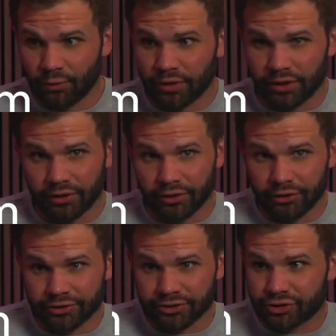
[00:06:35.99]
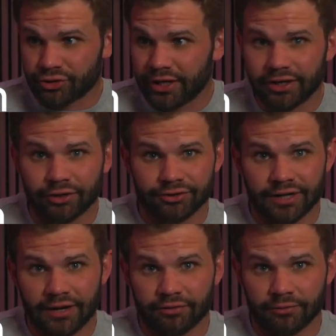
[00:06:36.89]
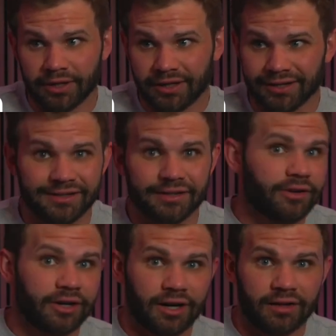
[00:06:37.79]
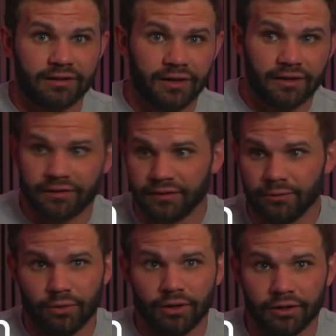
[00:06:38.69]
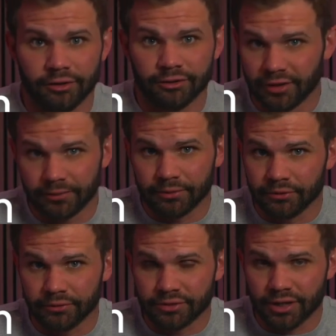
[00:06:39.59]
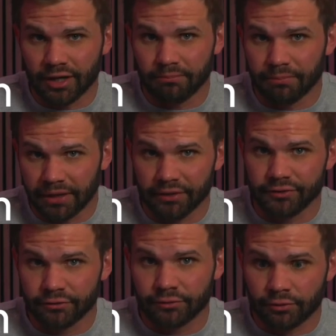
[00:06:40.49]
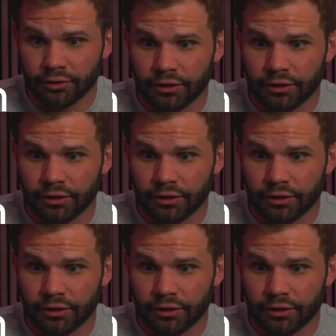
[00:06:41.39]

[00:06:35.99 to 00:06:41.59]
where you're just trading your time for money in a different context than what your W-2 job pays you for.